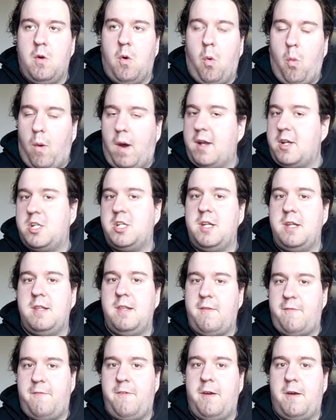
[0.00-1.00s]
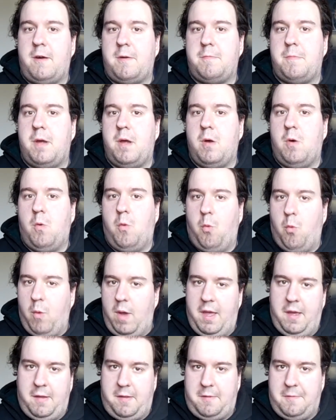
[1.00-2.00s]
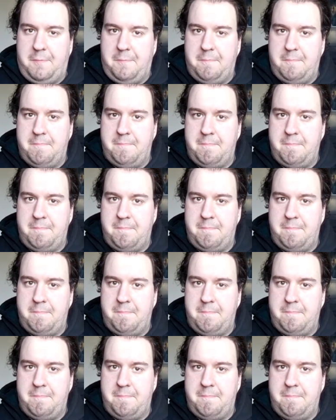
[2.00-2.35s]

Watching the film will.